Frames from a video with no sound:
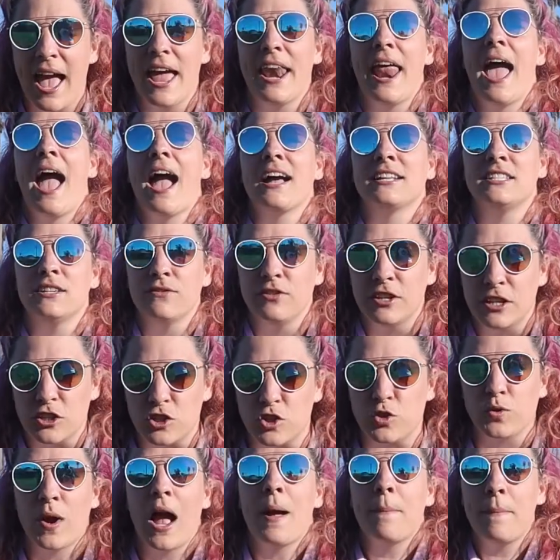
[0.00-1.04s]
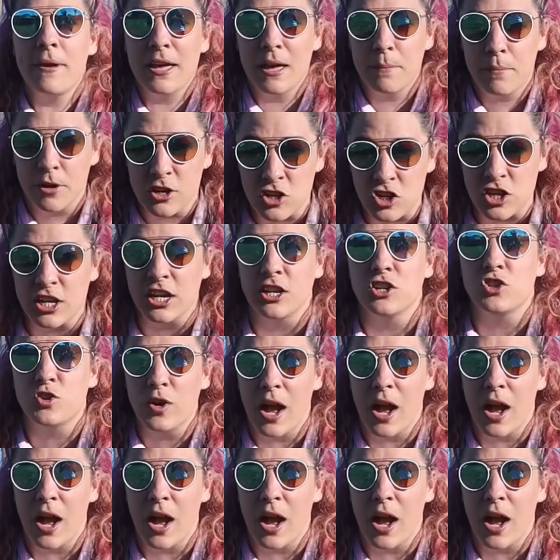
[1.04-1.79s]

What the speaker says: and actively dropping and pushing and